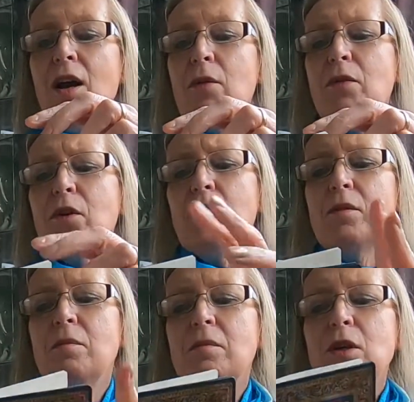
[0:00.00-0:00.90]
We've
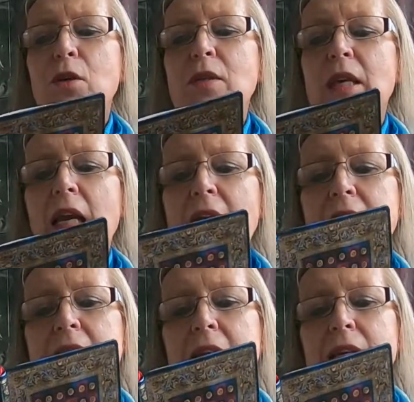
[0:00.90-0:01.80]
got music
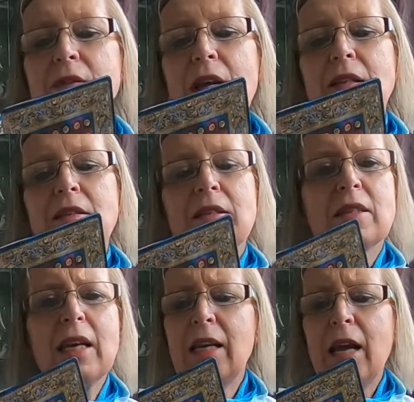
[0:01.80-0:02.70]
in
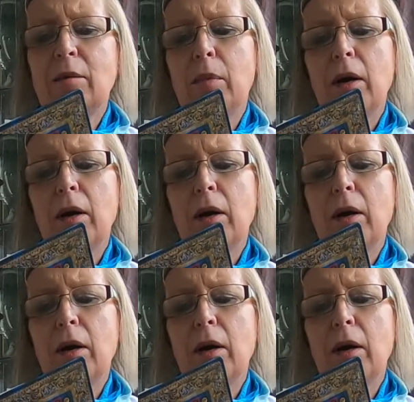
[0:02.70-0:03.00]
skinhead